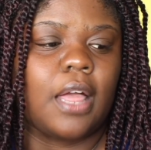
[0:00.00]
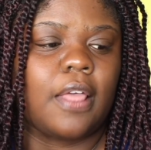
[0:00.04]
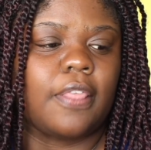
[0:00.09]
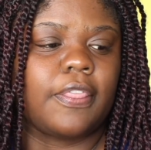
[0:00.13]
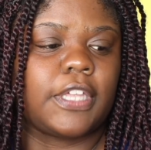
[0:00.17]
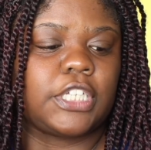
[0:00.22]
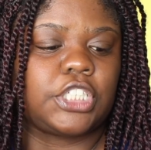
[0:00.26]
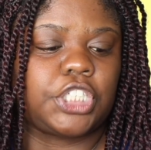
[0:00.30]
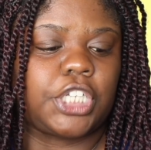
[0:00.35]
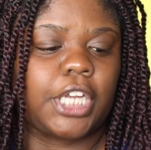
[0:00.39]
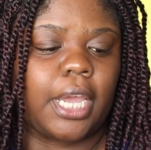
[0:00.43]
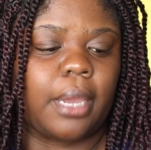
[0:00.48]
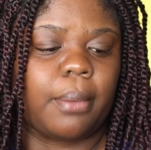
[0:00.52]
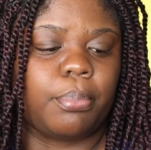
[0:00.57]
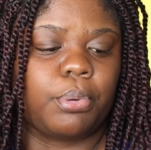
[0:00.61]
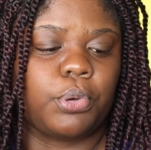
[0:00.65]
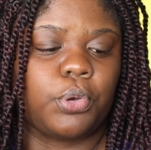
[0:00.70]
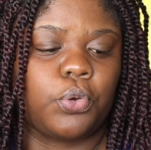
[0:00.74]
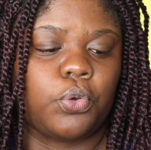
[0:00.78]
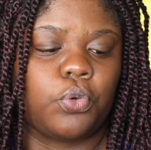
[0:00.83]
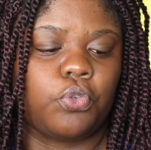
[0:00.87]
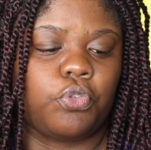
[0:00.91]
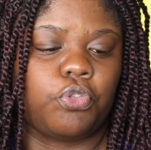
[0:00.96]
the
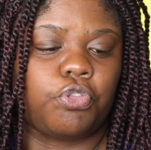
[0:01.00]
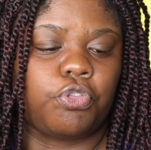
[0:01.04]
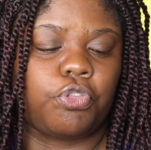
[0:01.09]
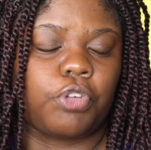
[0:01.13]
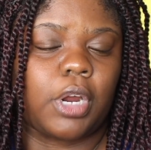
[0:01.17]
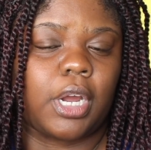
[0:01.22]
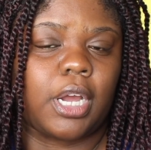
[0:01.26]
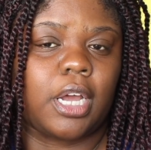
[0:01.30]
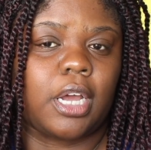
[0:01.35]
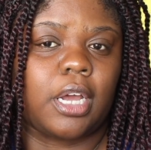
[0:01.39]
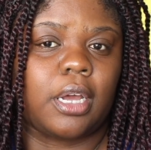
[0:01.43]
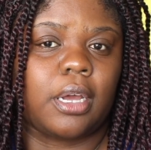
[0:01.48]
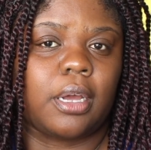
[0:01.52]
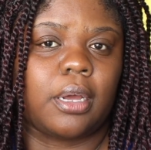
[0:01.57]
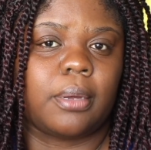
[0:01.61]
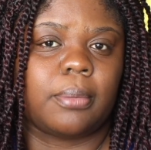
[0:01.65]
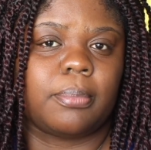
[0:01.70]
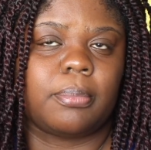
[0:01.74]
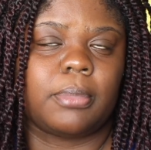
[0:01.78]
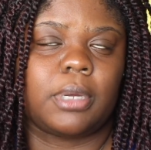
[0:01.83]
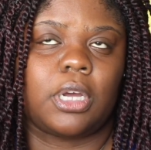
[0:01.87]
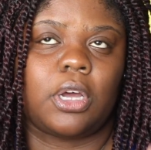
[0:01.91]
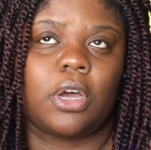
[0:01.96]
shampoo
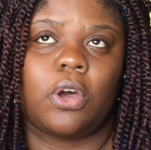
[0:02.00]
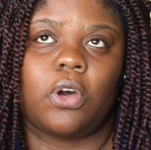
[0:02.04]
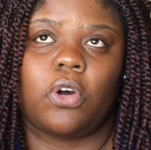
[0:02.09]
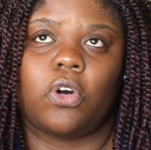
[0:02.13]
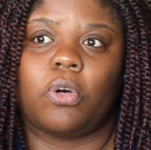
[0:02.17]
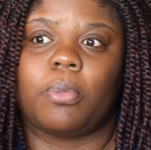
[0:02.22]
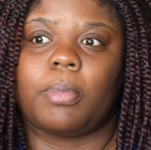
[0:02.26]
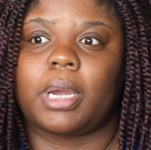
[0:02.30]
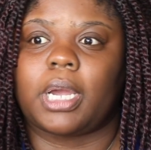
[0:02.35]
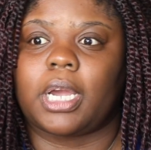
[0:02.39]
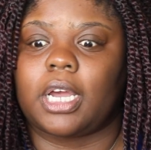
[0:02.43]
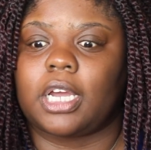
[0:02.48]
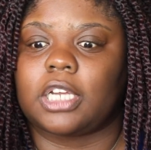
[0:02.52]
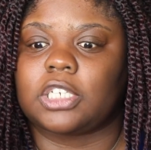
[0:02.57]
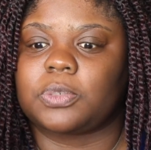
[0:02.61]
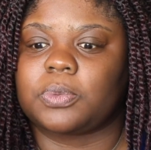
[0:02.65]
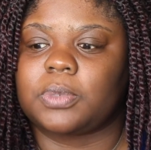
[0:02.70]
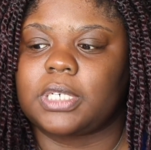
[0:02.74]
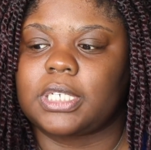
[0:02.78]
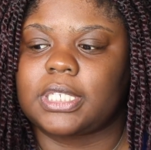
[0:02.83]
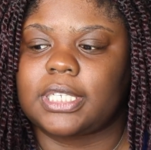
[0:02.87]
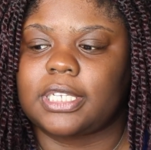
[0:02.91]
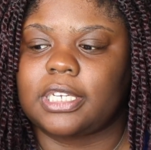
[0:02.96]
from, oh my gosh,
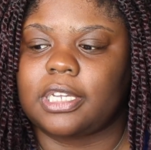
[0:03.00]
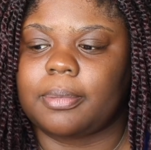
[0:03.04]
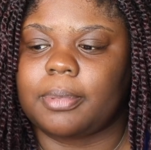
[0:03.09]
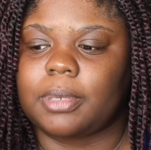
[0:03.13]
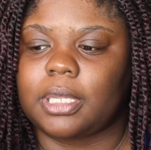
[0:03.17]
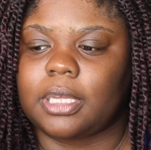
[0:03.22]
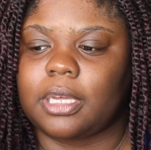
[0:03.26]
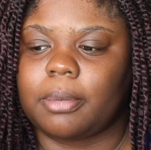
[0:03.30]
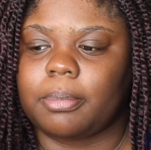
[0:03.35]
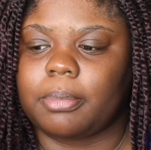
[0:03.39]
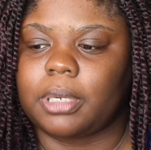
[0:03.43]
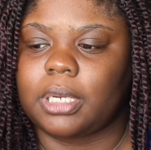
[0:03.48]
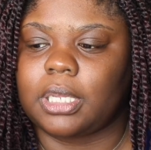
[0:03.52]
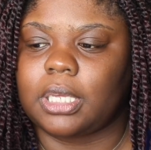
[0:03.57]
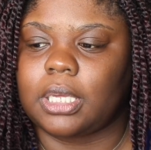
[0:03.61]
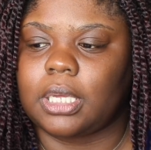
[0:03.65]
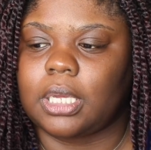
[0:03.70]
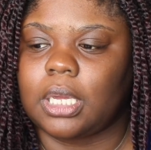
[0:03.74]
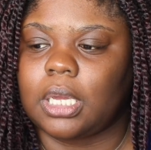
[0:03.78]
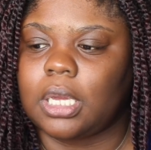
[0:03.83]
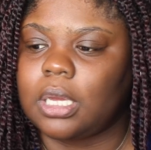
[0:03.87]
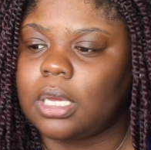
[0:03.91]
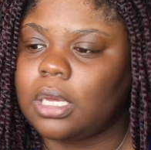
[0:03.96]
what is the name of the
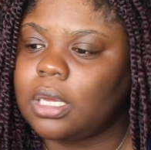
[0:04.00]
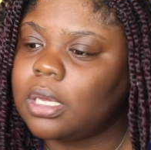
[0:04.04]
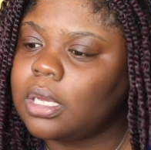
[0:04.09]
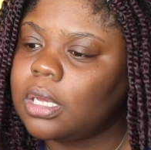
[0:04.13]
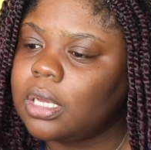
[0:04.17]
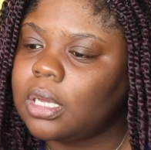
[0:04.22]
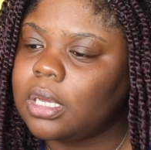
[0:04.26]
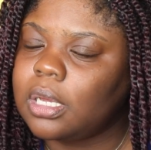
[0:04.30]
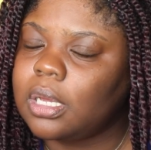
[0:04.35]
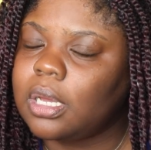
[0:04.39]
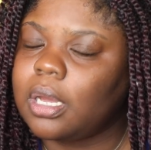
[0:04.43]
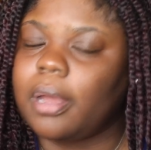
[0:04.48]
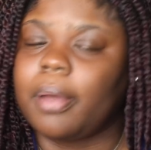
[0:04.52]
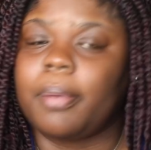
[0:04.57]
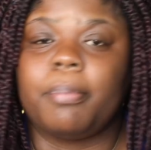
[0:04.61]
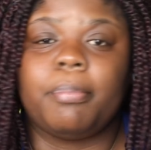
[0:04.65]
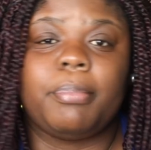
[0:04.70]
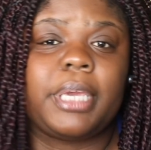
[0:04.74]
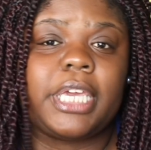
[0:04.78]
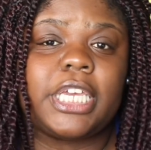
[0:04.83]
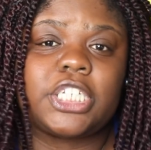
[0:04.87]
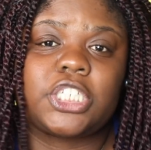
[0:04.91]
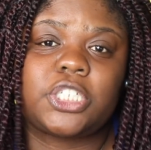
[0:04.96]
company?
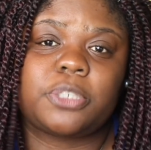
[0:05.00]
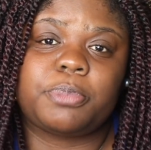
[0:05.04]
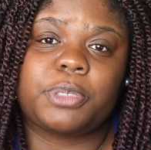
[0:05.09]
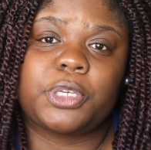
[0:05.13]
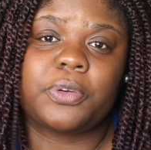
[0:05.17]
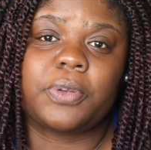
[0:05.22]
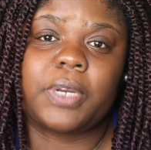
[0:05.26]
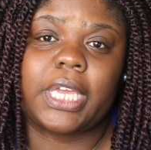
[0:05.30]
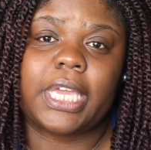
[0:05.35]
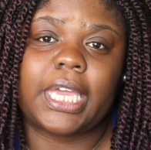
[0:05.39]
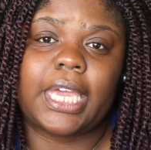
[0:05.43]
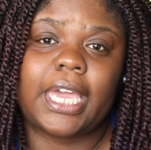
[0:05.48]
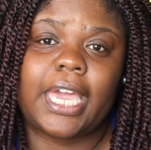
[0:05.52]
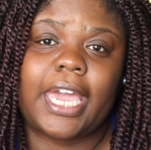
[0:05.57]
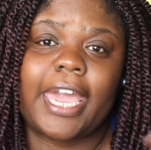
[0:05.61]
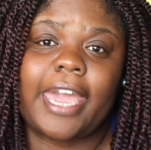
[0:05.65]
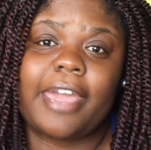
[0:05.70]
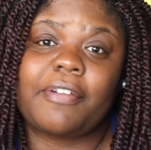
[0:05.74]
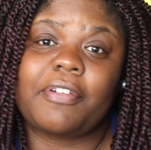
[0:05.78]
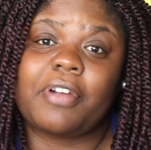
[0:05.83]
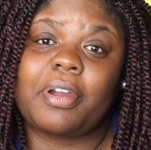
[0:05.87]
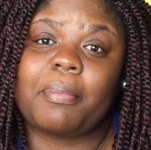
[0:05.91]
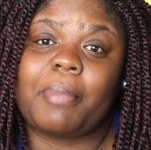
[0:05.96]
Miche Beauty.
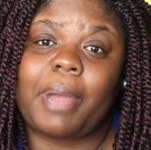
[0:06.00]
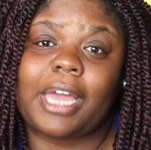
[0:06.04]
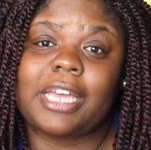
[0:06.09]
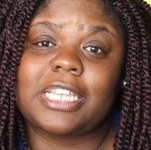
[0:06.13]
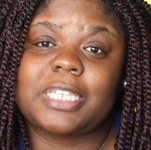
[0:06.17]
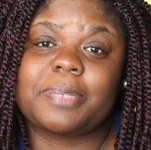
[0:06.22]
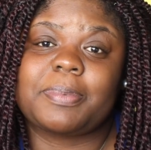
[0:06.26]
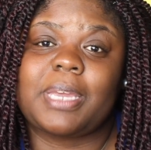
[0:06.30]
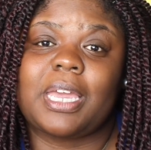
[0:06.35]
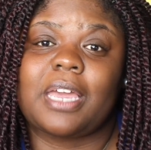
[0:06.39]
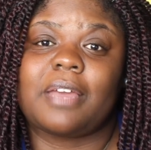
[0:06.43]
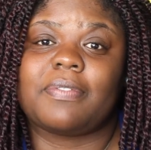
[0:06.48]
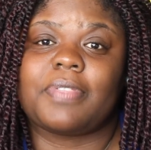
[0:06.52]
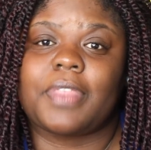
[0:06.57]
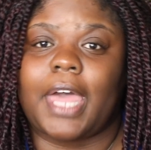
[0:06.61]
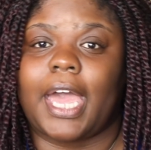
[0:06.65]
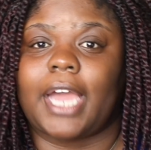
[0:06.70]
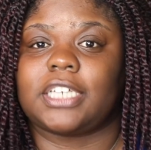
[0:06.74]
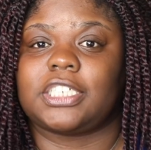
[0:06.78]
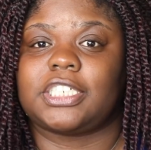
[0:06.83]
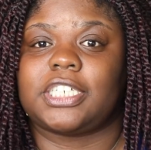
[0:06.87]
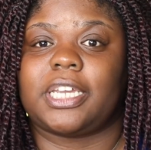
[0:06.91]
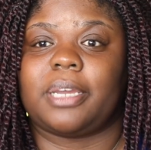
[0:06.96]
It reminds me of
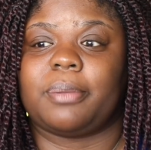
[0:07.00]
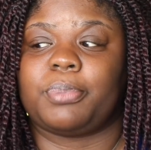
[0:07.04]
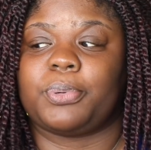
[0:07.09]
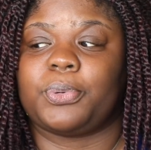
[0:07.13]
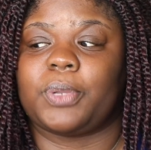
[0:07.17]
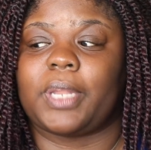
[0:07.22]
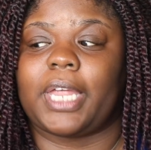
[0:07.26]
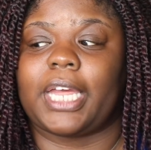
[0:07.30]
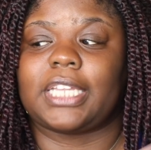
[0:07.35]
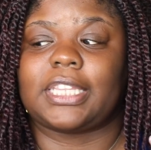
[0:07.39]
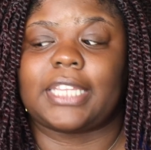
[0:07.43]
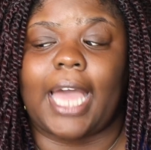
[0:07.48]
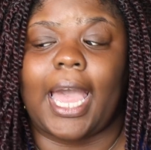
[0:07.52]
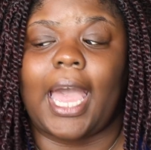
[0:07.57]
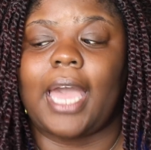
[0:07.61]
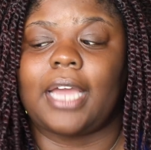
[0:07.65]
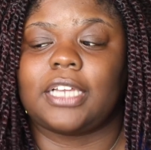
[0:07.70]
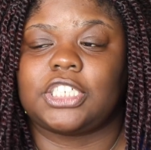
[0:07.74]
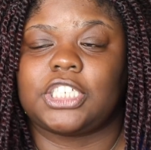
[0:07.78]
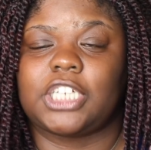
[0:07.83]
that shampoo. Like, that